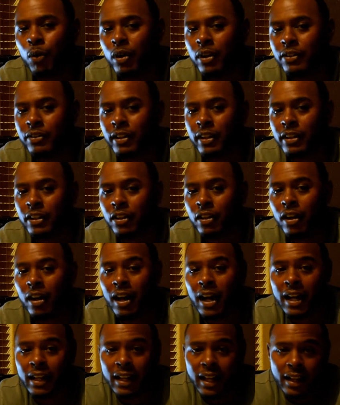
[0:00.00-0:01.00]
I want to tell you how
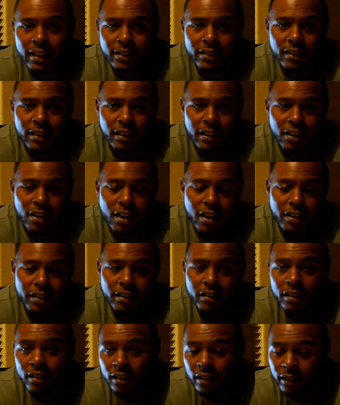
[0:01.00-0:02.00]
I got into the
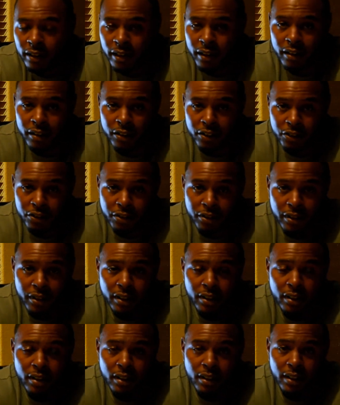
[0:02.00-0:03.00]
lawn care
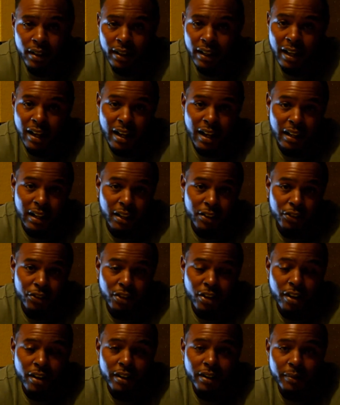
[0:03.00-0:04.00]
industry and how I got
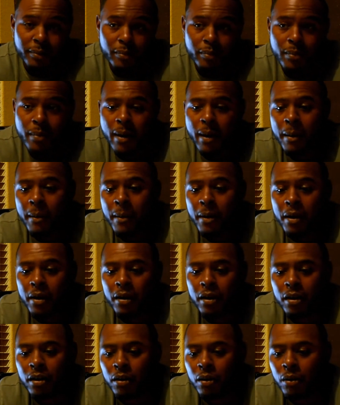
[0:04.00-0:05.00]
started.
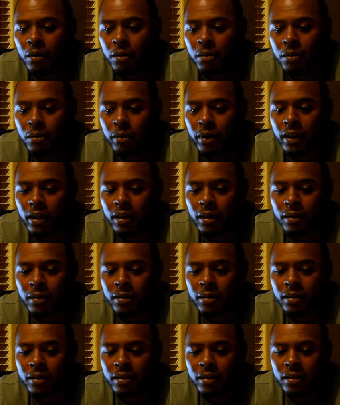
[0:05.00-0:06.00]

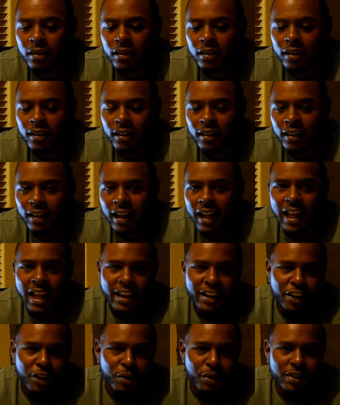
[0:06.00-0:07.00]
Well, I
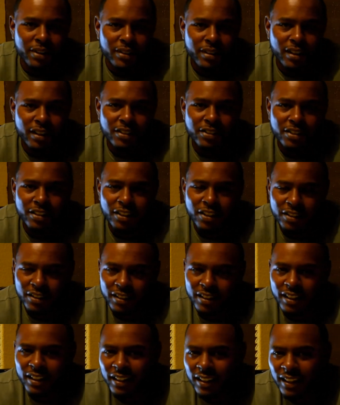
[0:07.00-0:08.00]
had no intention
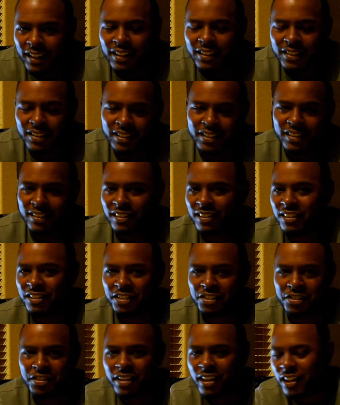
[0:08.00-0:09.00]
on getting into this
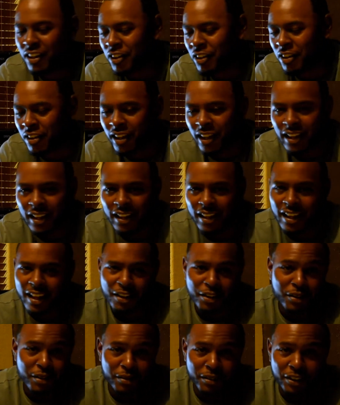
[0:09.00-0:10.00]
industry at all.
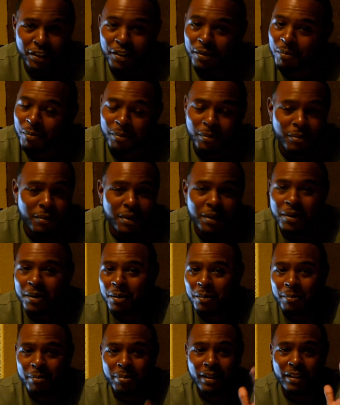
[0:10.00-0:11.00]
I don't even
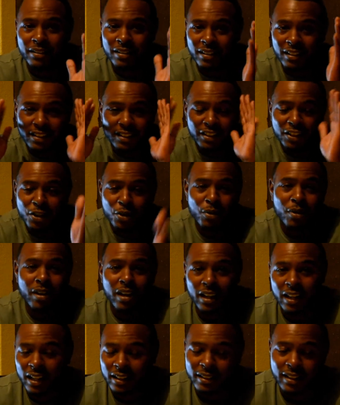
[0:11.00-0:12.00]
basically know where
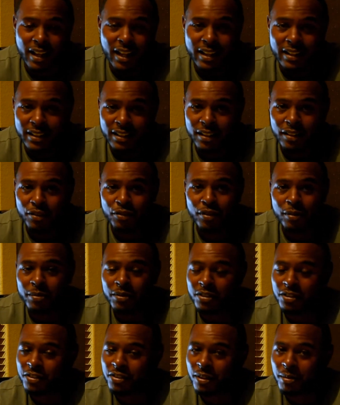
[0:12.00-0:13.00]
I got the idea from.
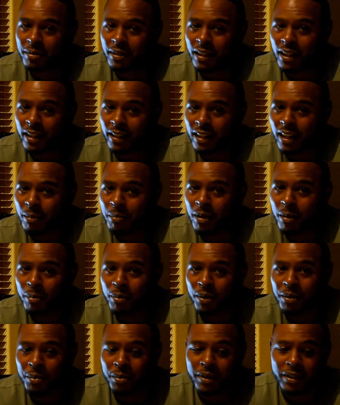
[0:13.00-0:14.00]
It's just something I came up
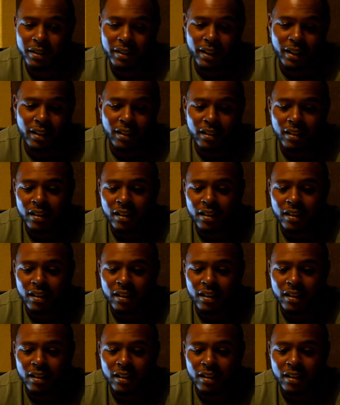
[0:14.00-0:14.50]
with one day.